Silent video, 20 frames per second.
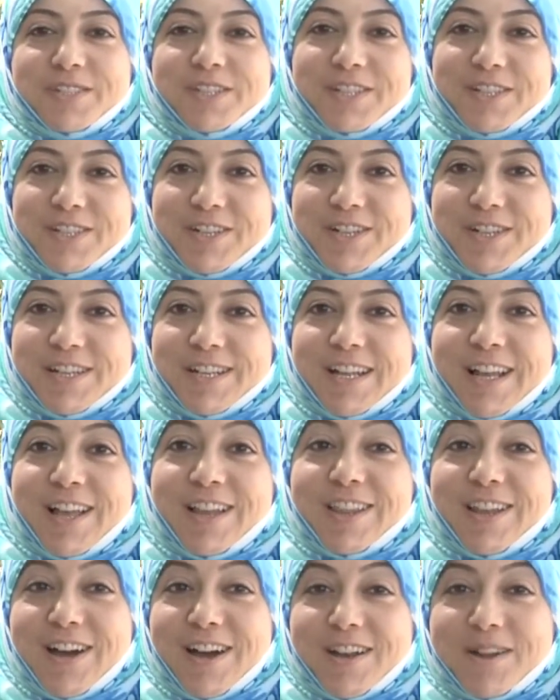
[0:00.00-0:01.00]
to learn a
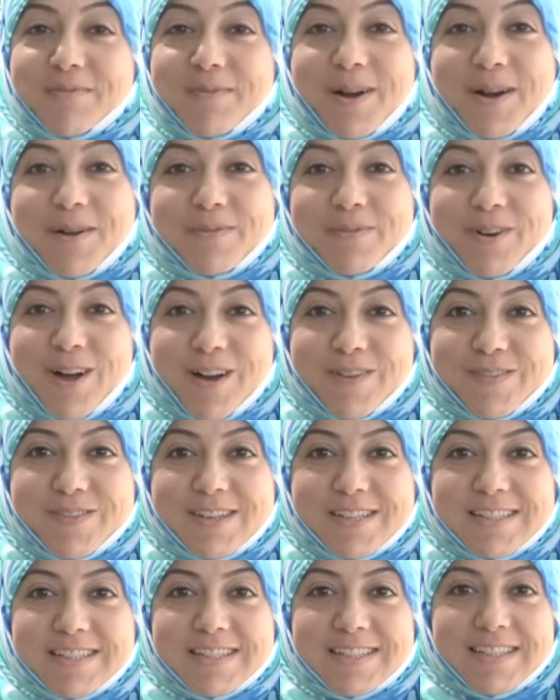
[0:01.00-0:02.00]
lot about
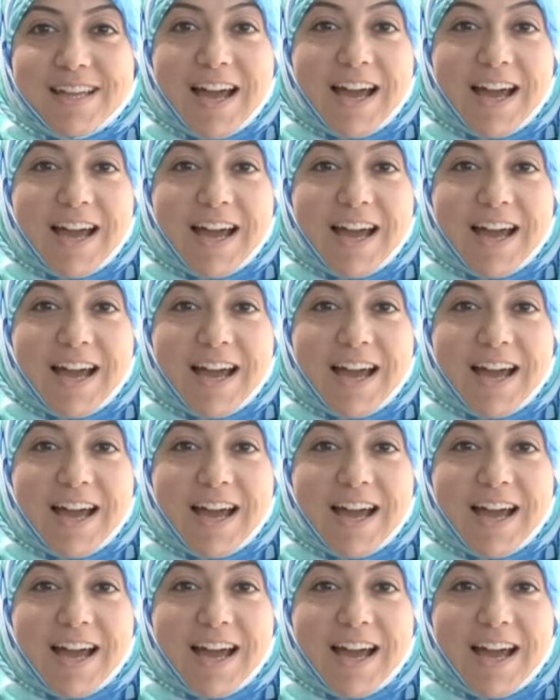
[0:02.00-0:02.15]
prophets.